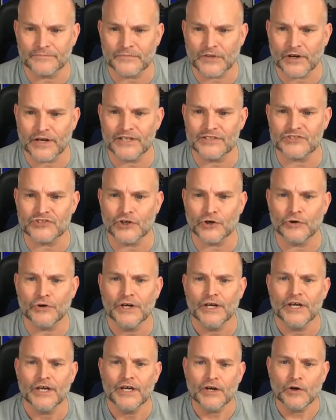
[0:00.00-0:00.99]
All right, so
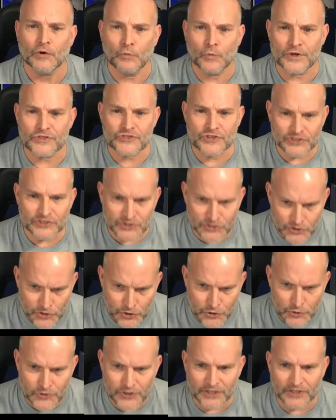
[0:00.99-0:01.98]
with this
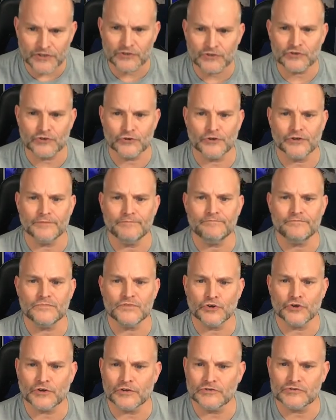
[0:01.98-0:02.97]
new thing they're doing,
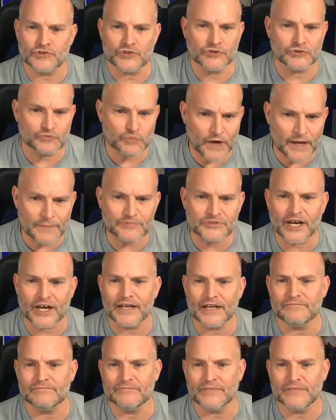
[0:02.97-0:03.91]
you can choose website,